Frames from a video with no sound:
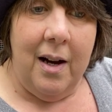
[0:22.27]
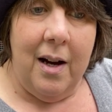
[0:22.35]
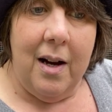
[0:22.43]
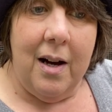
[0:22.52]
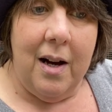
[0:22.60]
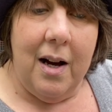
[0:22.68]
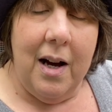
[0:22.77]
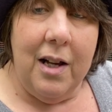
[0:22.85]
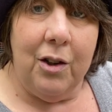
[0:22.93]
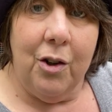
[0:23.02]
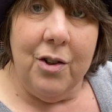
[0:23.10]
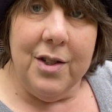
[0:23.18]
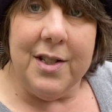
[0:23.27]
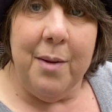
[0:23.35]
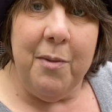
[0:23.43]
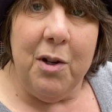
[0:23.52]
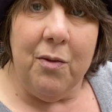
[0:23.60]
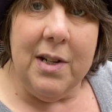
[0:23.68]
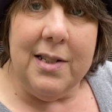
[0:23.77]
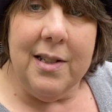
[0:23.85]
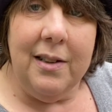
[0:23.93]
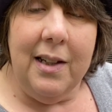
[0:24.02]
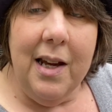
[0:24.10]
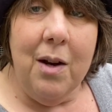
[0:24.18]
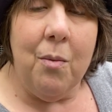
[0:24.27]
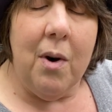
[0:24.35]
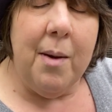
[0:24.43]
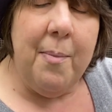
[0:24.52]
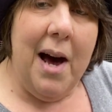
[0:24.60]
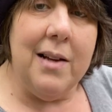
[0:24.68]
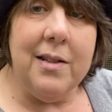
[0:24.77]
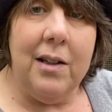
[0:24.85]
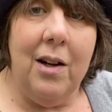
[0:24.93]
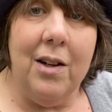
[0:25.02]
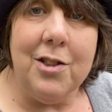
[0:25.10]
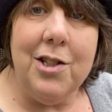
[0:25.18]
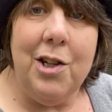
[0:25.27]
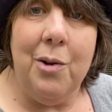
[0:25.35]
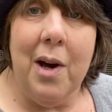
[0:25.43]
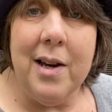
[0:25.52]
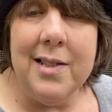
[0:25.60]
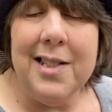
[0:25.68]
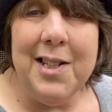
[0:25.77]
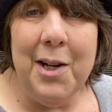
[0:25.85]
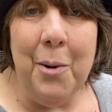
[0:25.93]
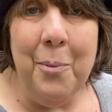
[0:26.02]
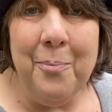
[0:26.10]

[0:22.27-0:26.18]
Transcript: Uh, I learned something recently and want to pass it along to you guys too.